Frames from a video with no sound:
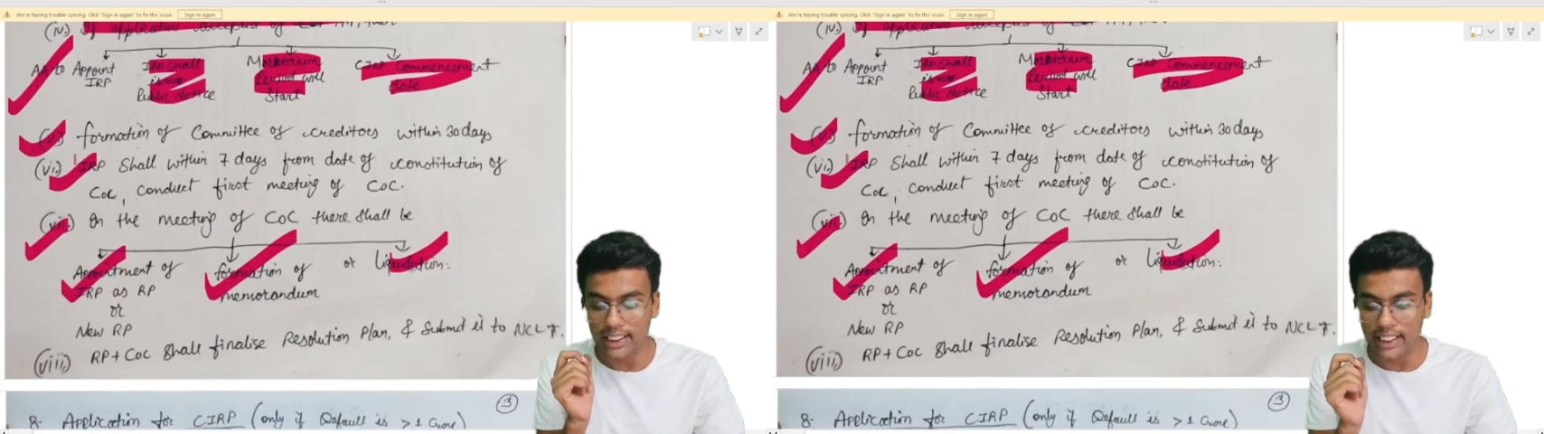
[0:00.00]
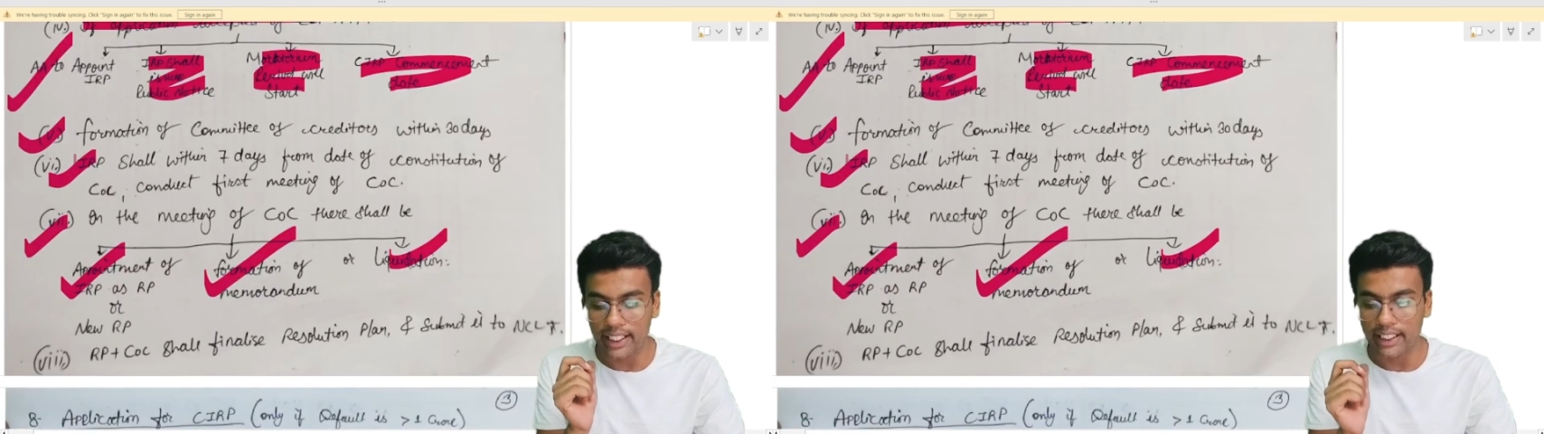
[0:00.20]

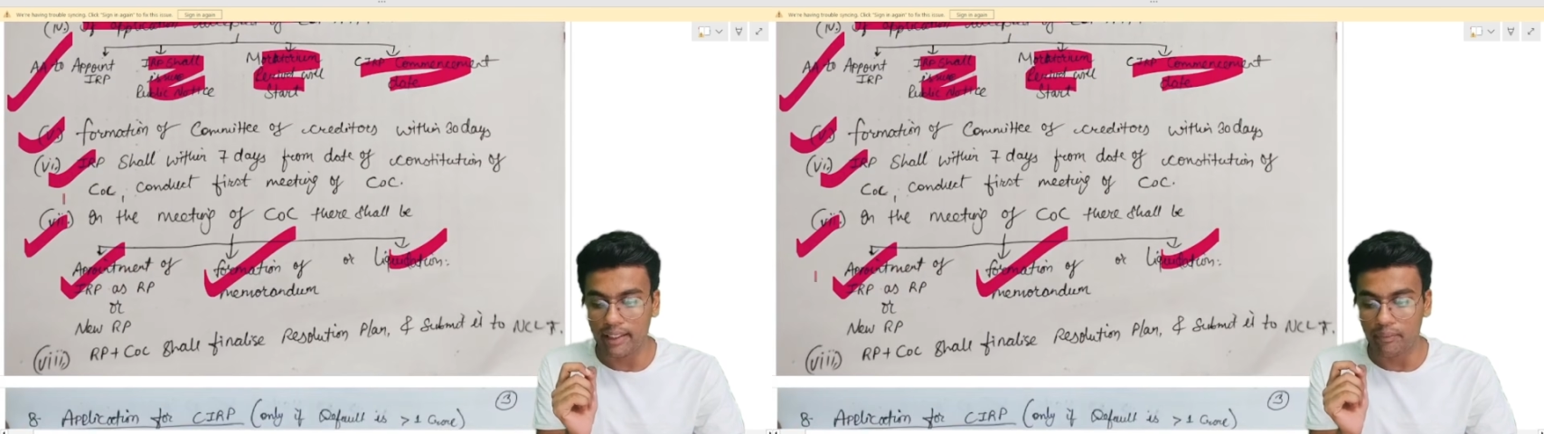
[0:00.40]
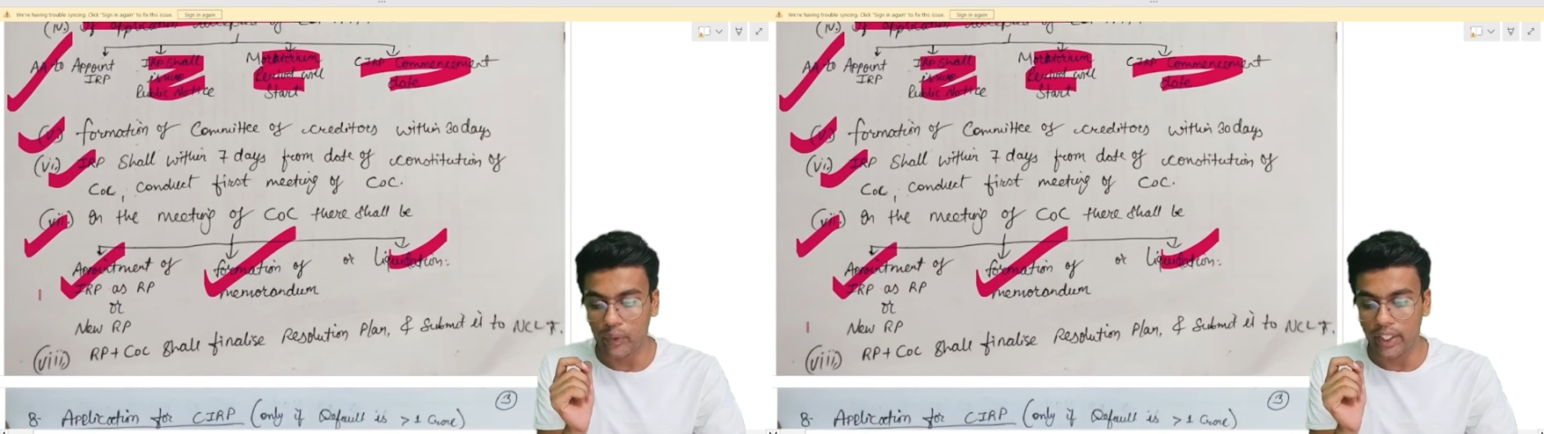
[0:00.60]

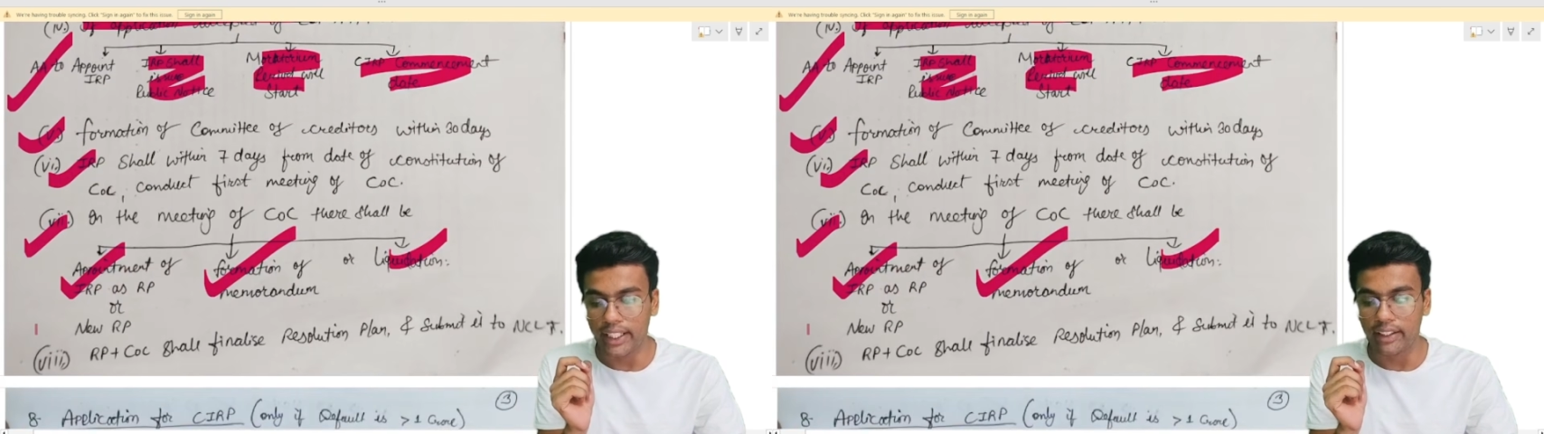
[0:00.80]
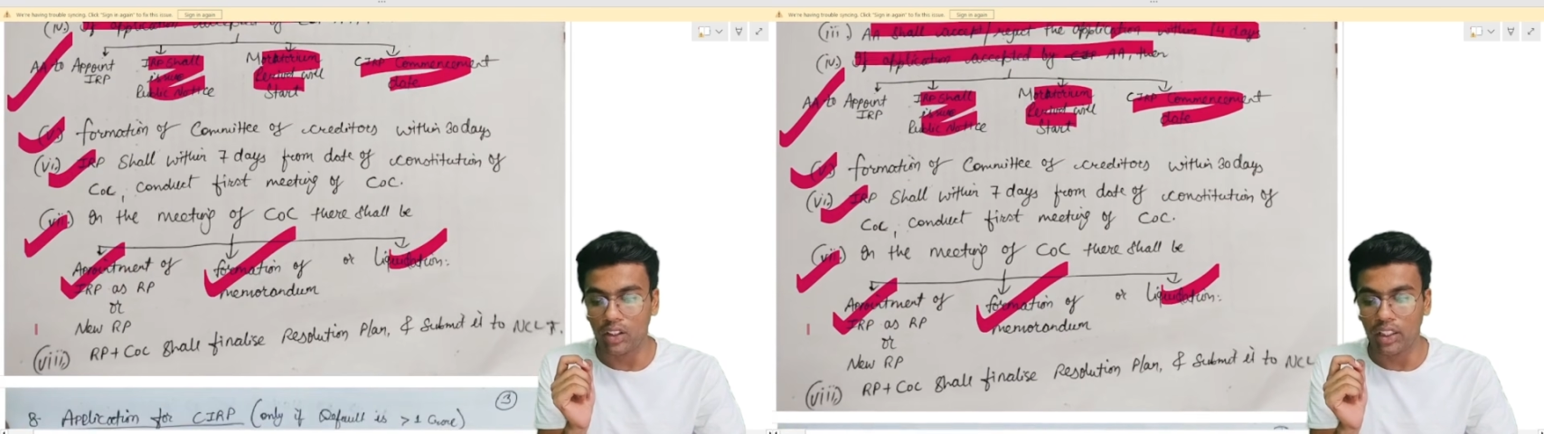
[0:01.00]

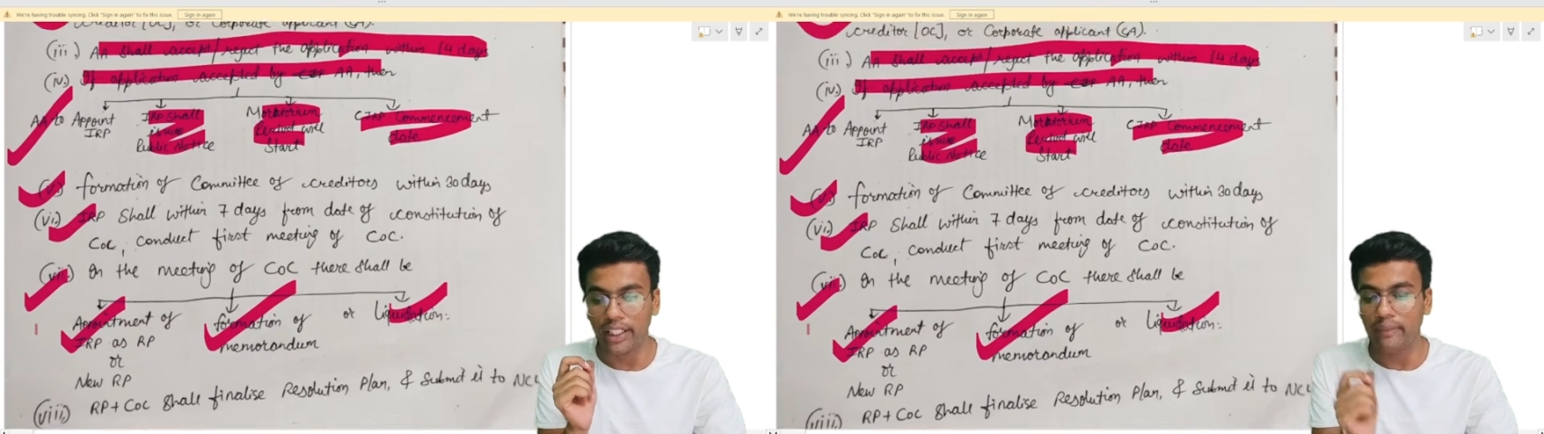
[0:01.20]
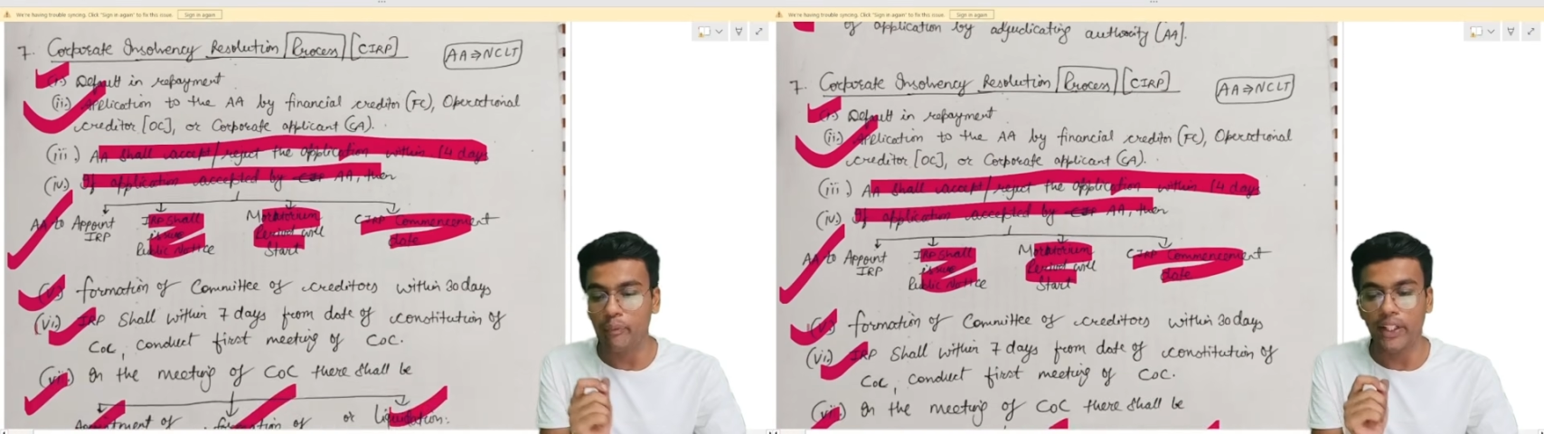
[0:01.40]

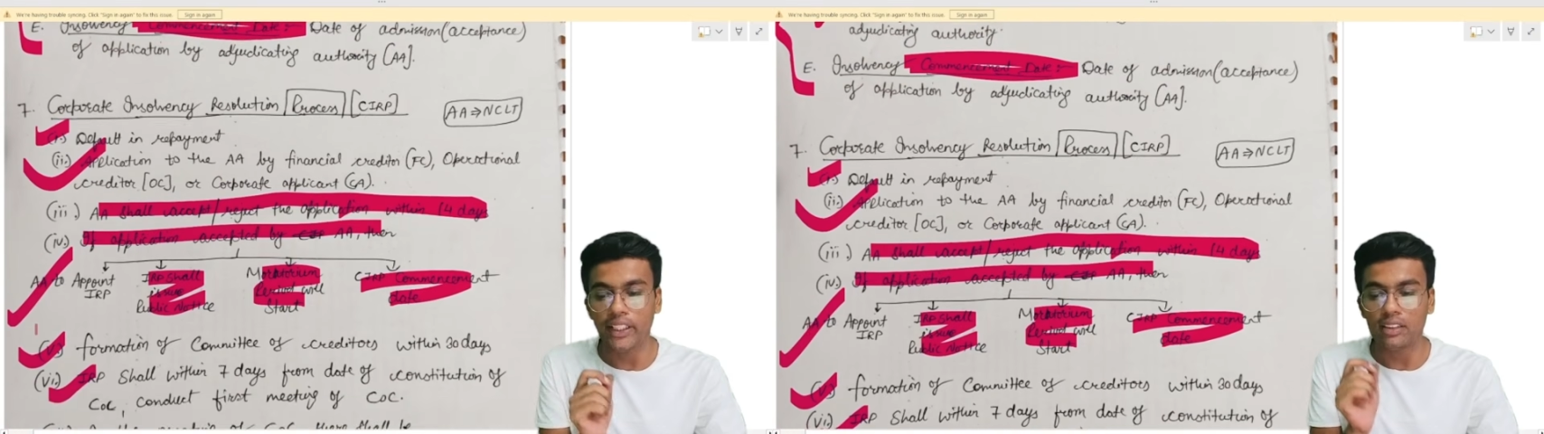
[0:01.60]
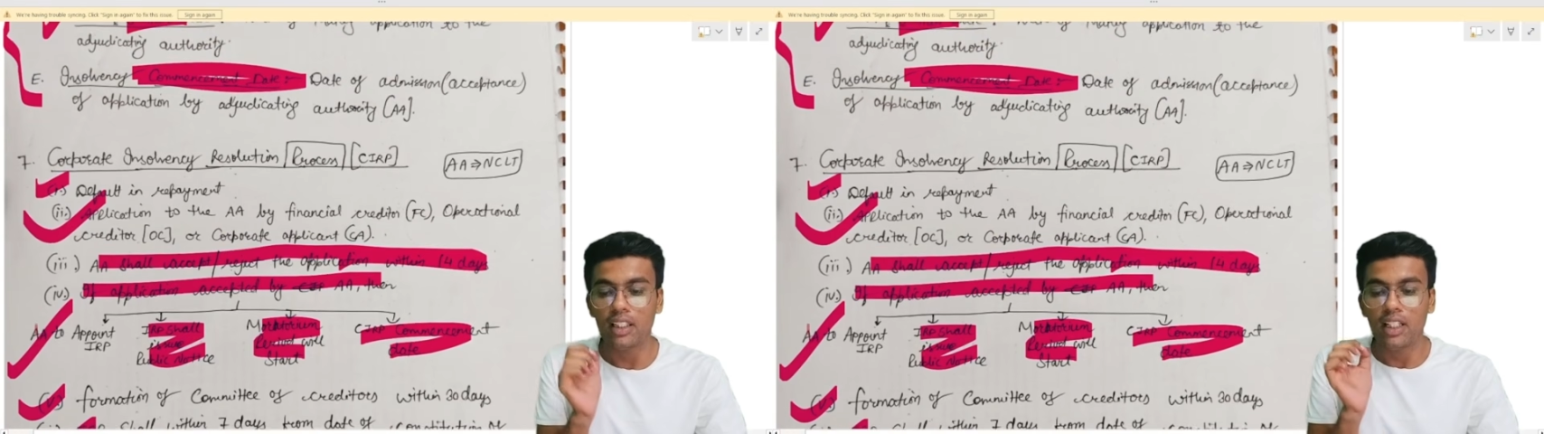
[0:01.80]
8 points,